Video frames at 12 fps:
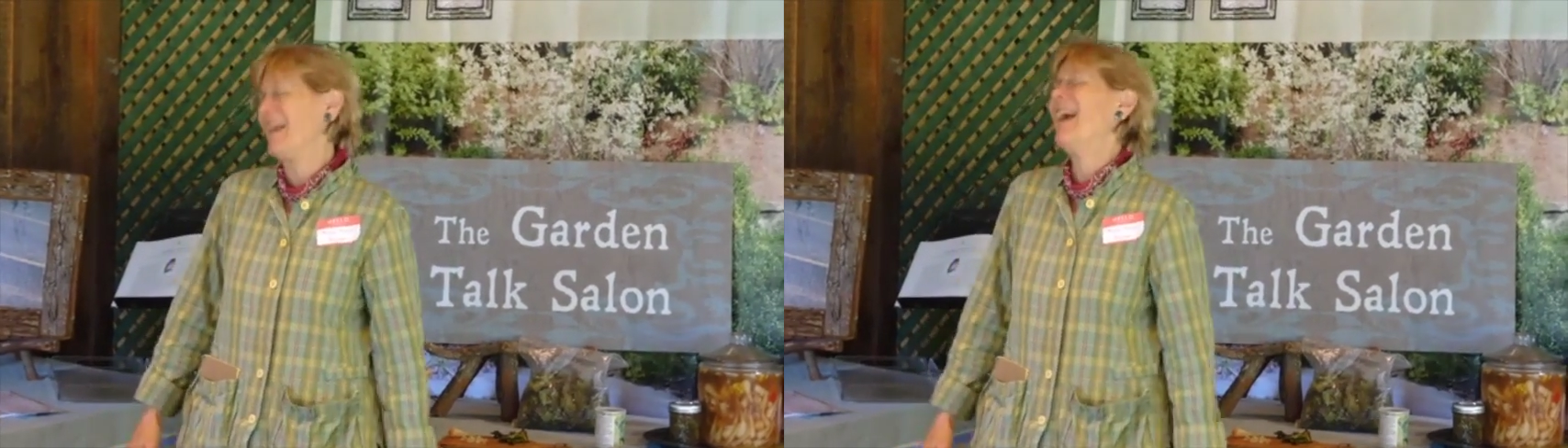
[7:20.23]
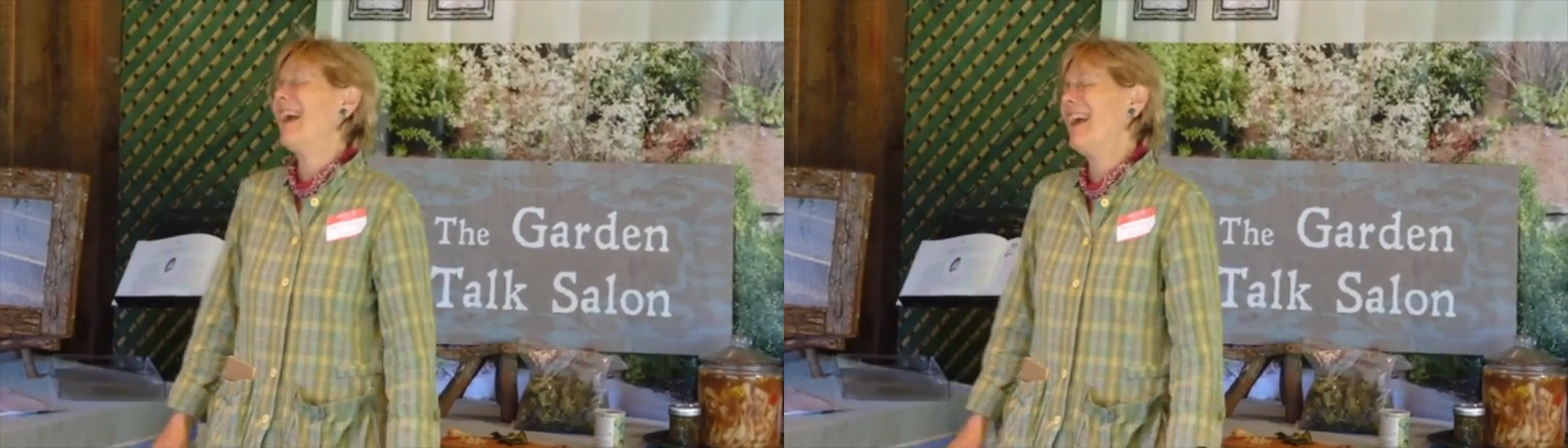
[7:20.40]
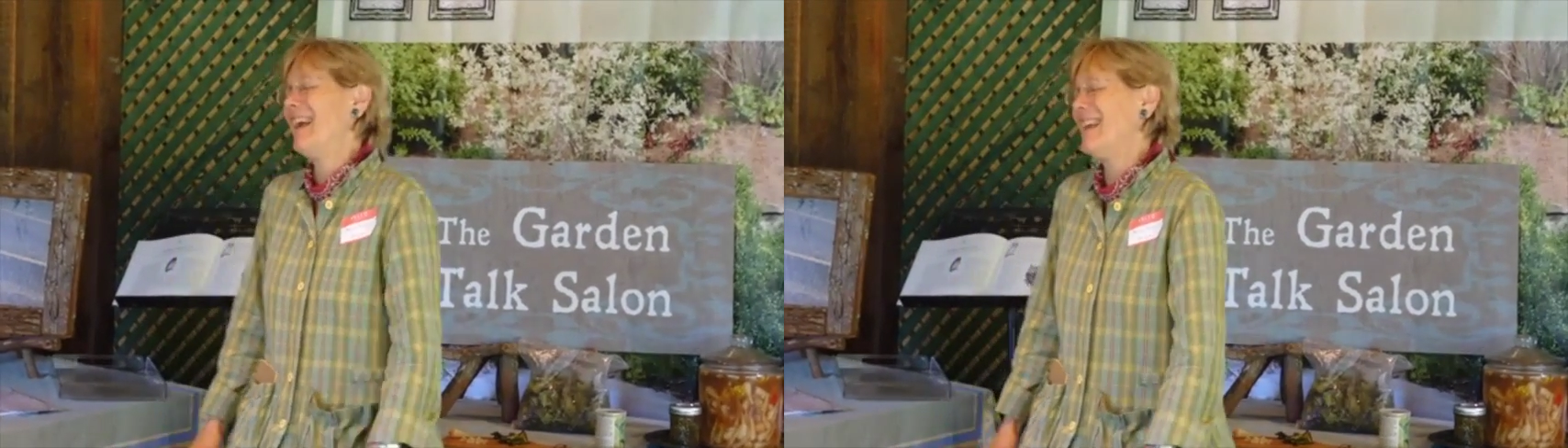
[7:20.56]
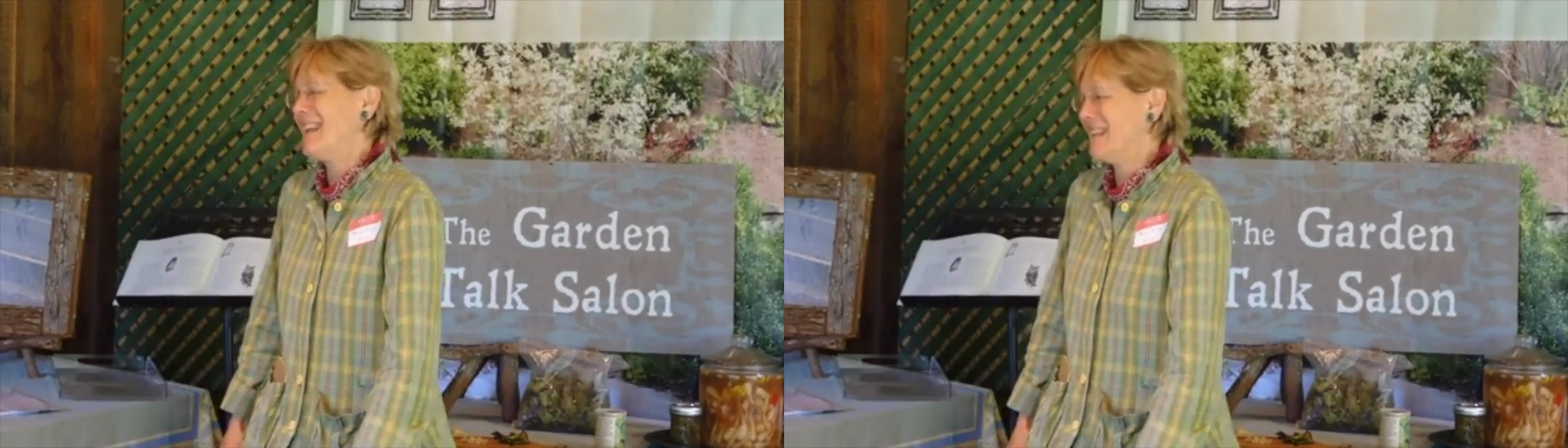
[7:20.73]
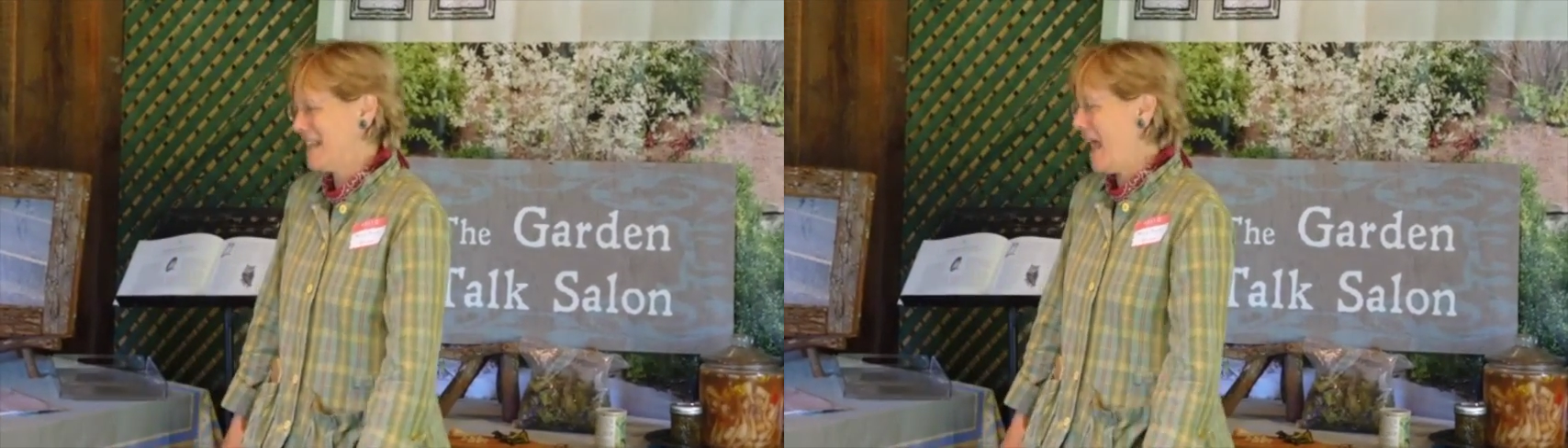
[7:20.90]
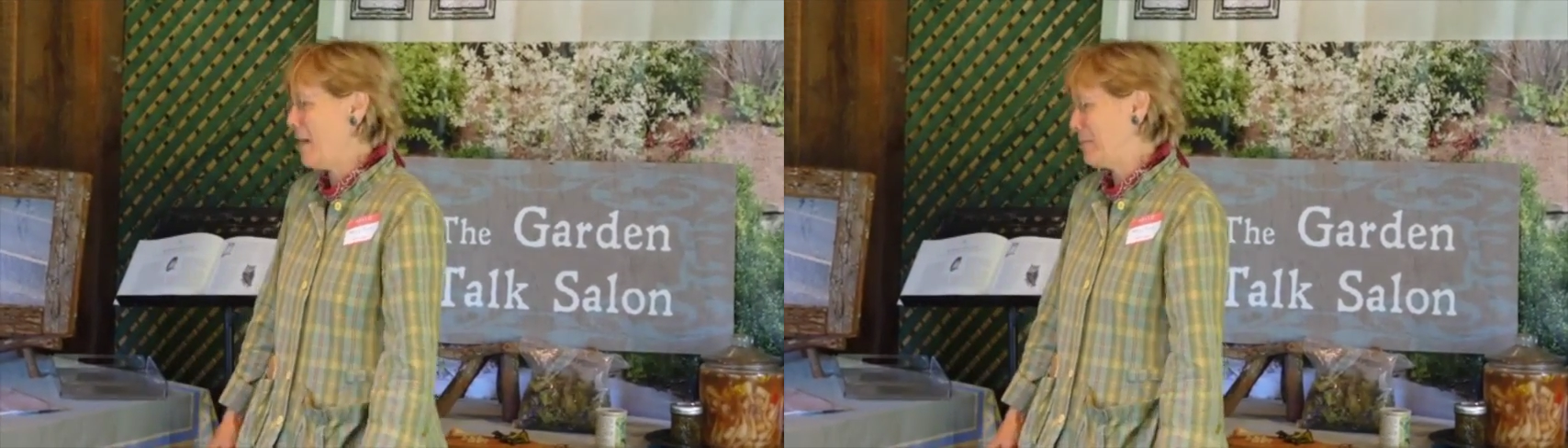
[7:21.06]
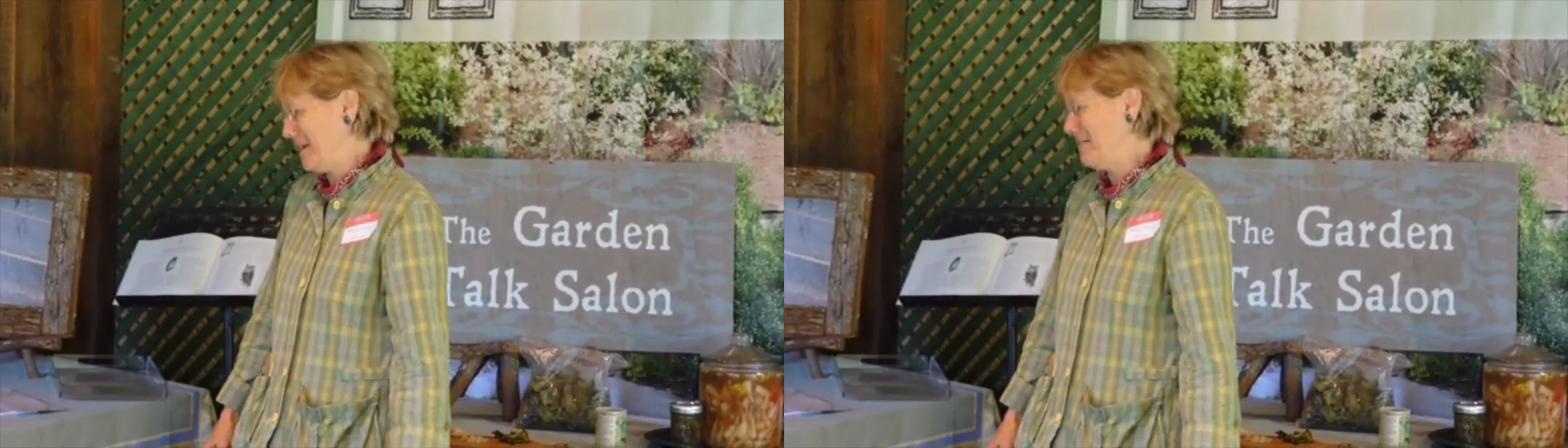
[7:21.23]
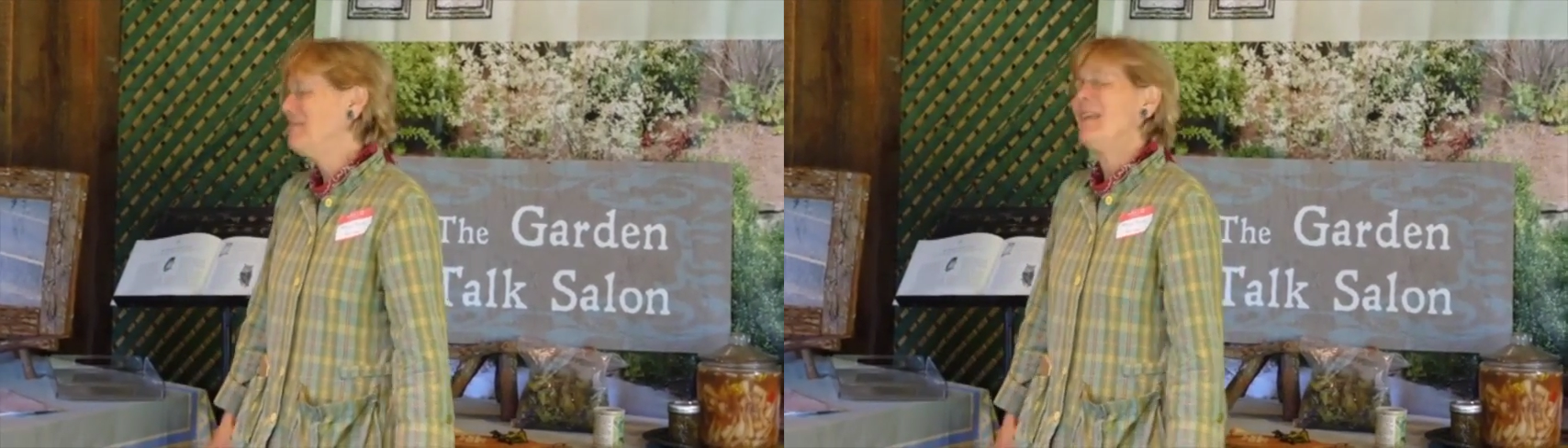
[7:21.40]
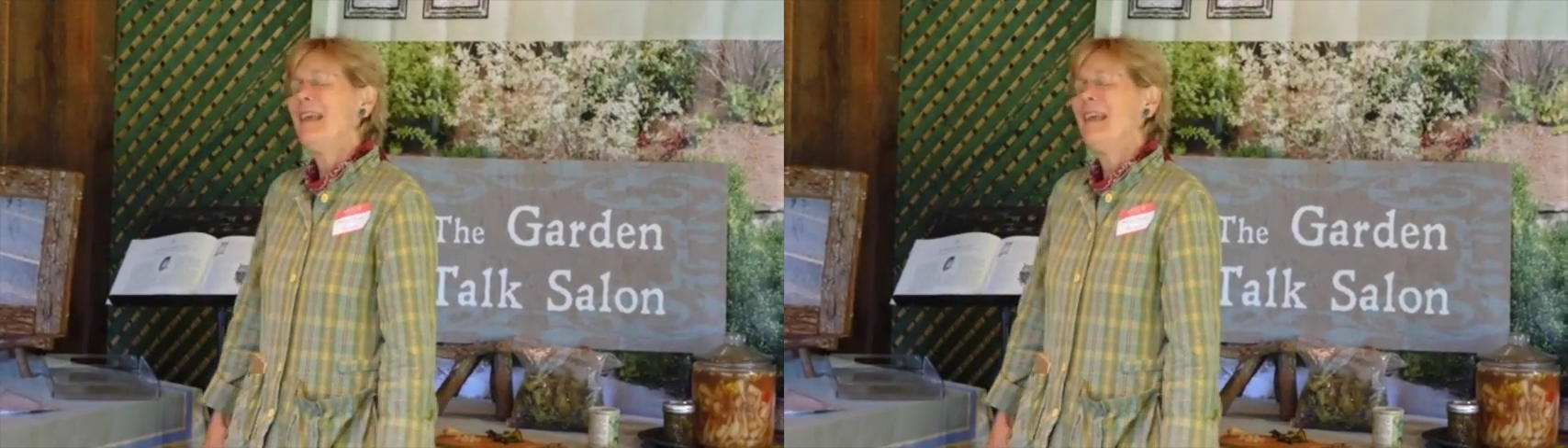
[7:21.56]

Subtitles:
It's happy.